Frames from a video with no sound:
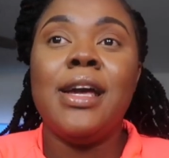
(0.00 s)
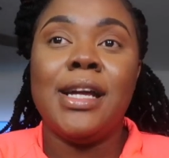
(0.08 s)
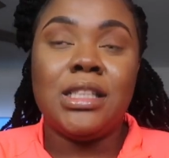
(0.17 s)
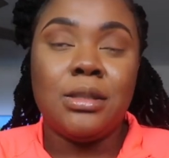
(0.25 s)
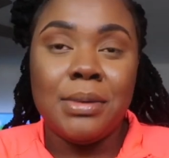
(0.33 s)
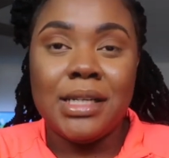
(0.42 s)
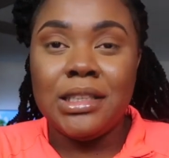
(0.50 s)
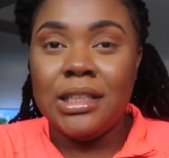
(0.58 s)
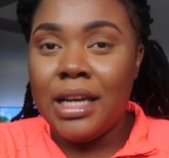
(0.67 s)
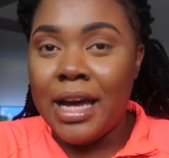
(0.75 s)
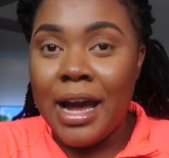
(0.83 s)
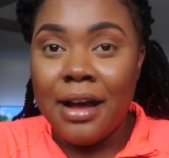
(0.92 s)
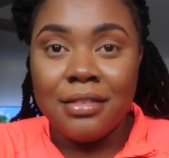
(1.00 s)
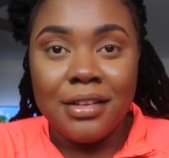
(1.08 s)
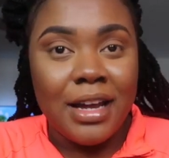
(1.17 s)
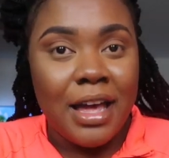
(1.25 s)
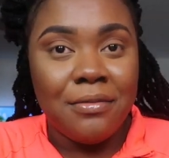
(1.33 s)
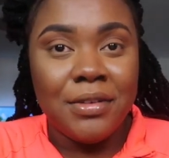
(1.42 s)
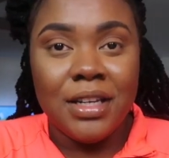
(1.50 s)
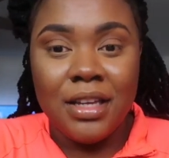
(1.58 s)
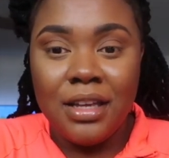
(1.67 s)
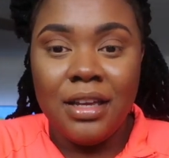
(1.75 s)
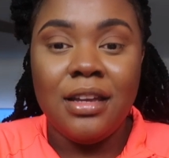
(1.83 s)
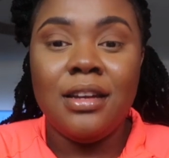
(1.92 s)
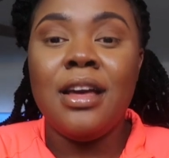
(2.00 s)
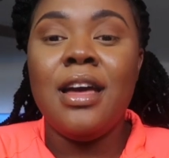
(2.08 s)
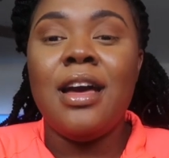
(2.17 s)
especially after having a kid.